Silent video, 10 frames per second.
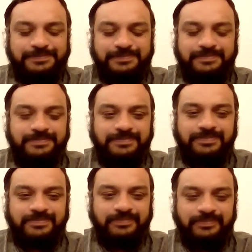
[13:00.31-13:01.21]

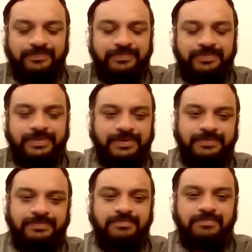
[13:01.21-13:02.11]

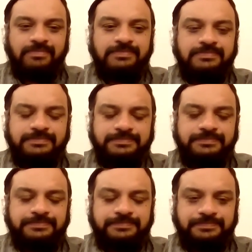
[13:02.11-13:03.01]

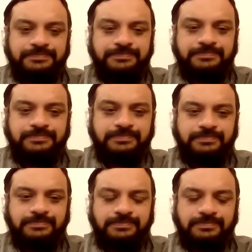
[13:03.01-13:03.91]

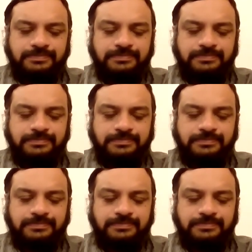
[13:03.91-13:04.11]
(silent)